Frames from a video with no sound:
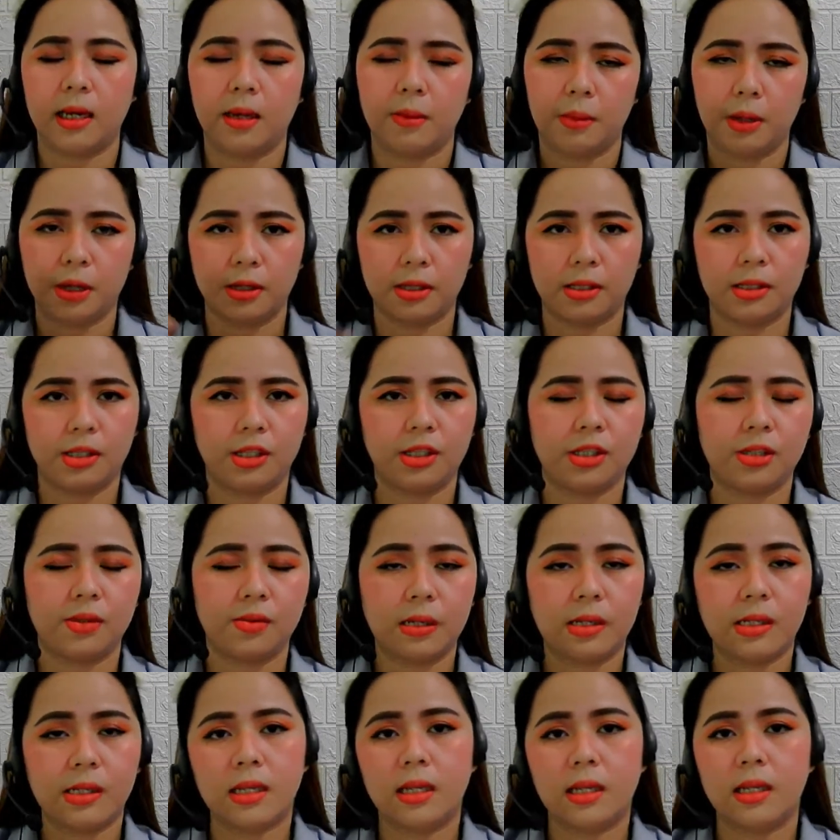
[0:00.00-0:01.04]
because just
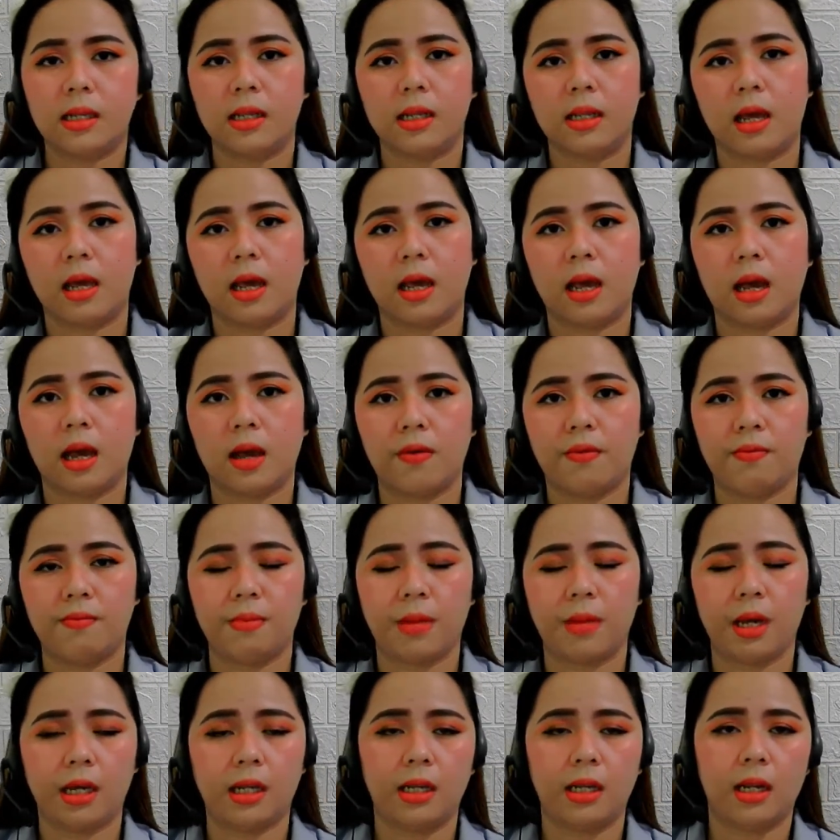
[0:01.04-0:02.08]
recently they have
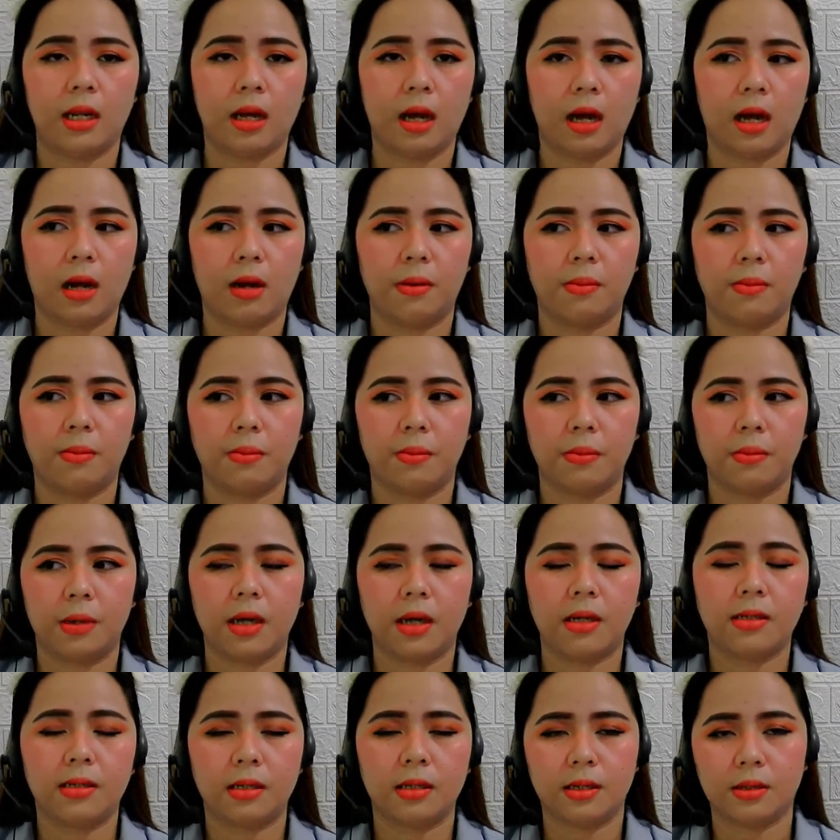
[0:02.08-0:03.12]
made
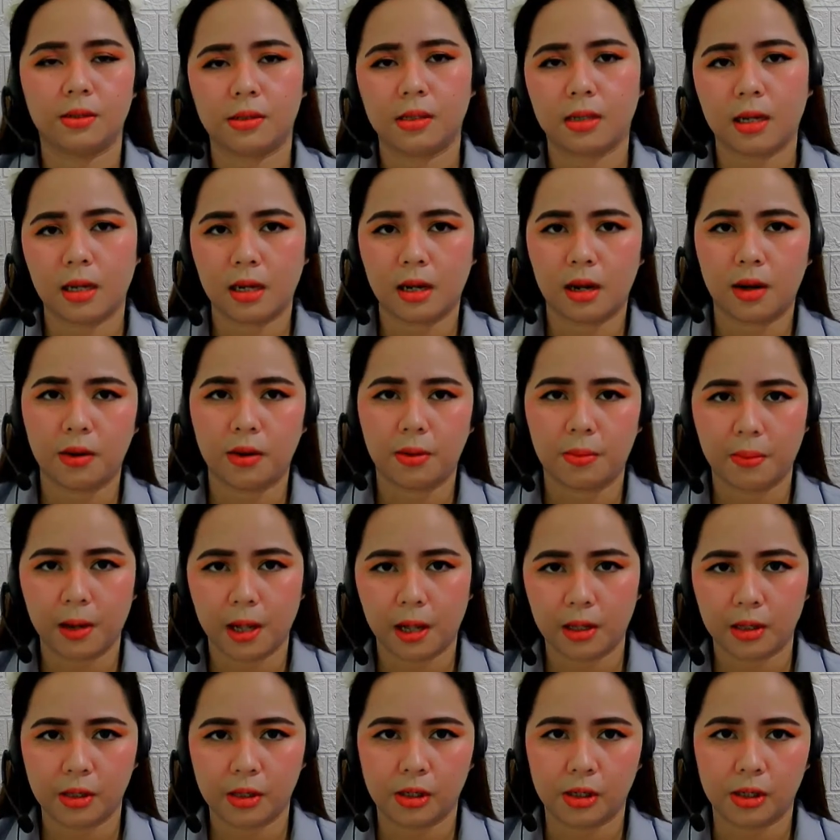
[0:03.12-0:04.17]
executed a
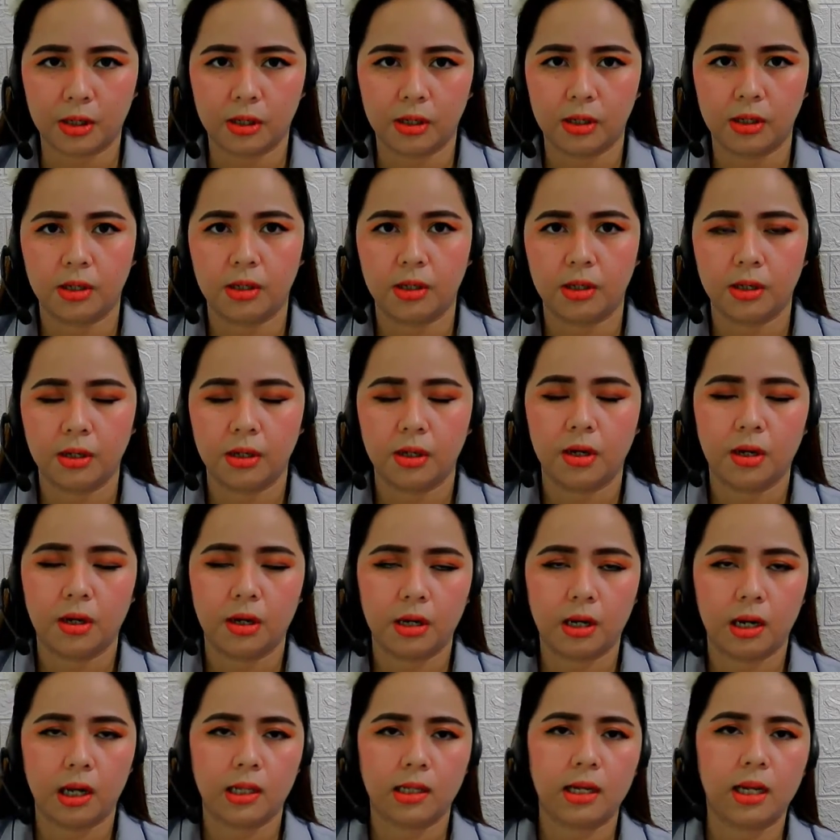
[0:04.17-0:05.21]
rebellion.
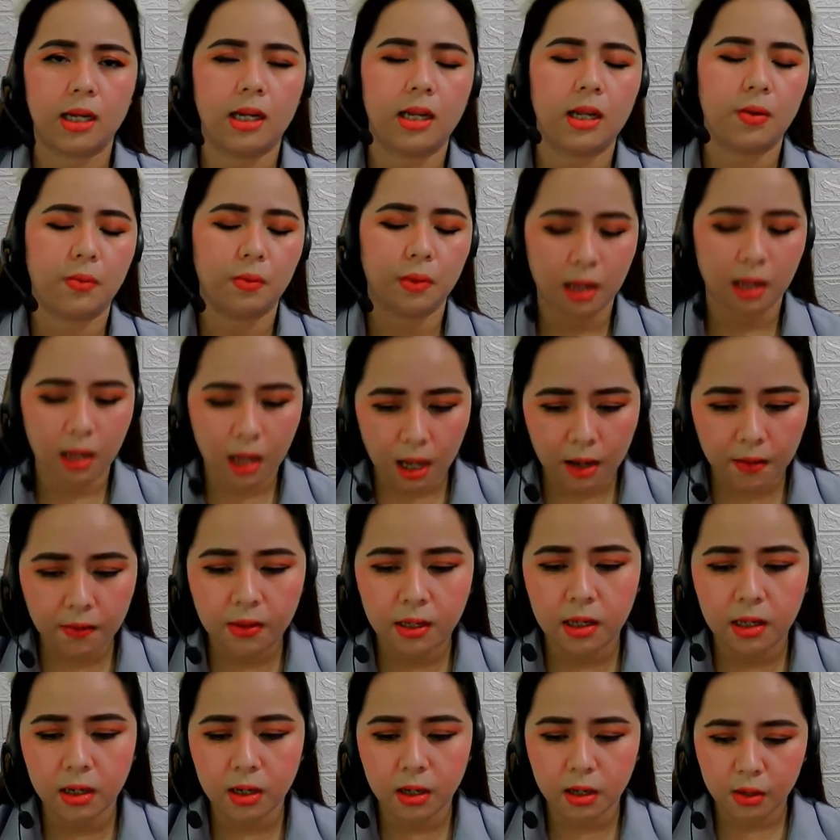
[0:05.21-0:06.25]
Right, and then we have
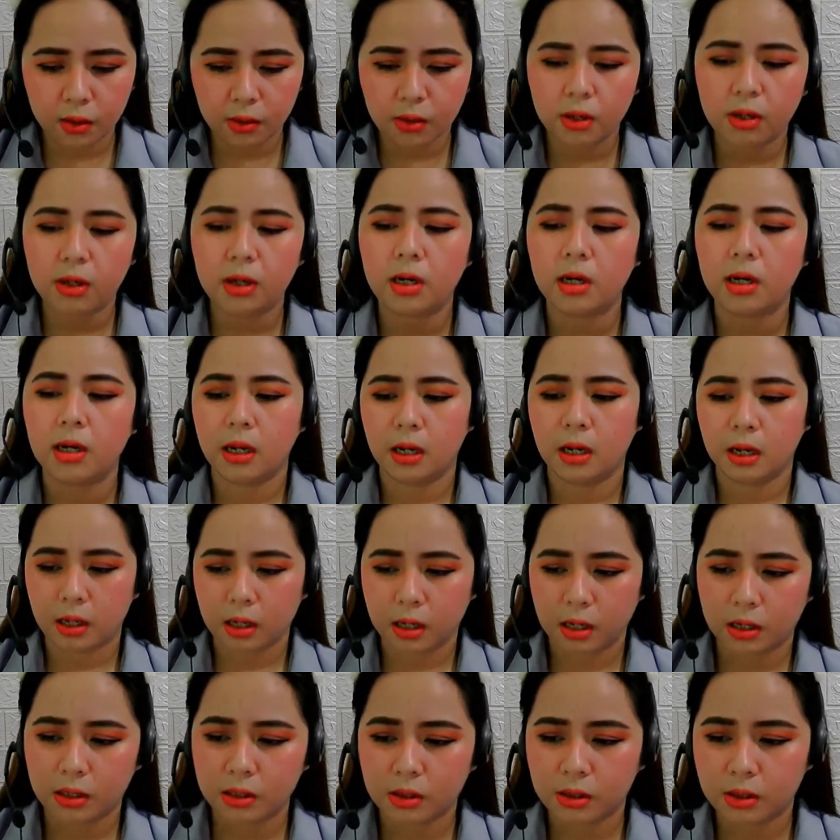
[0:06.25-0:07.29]
the other
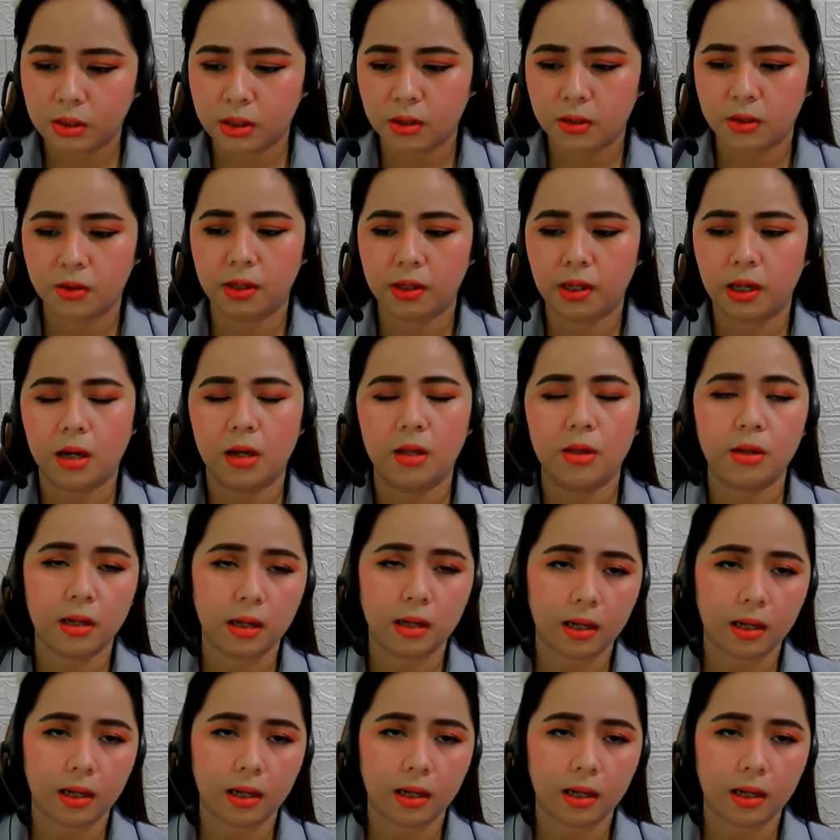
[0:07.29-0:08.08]
country or the other